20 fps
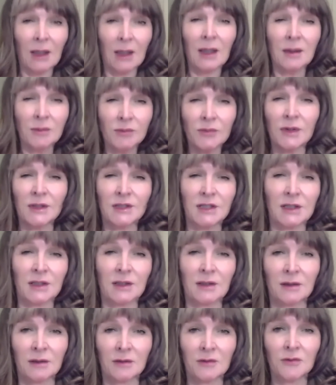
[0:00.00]
I'm
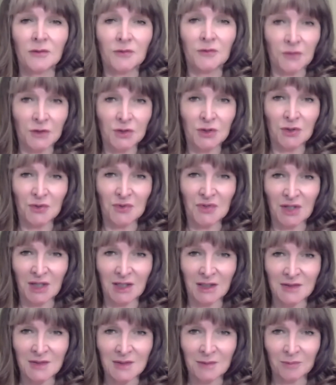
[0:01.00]
ready for new
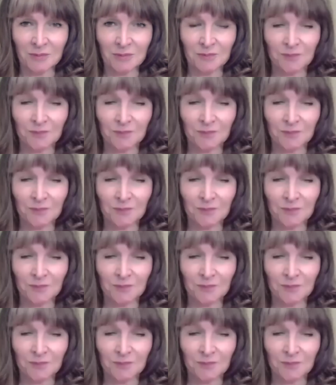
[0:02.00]
things.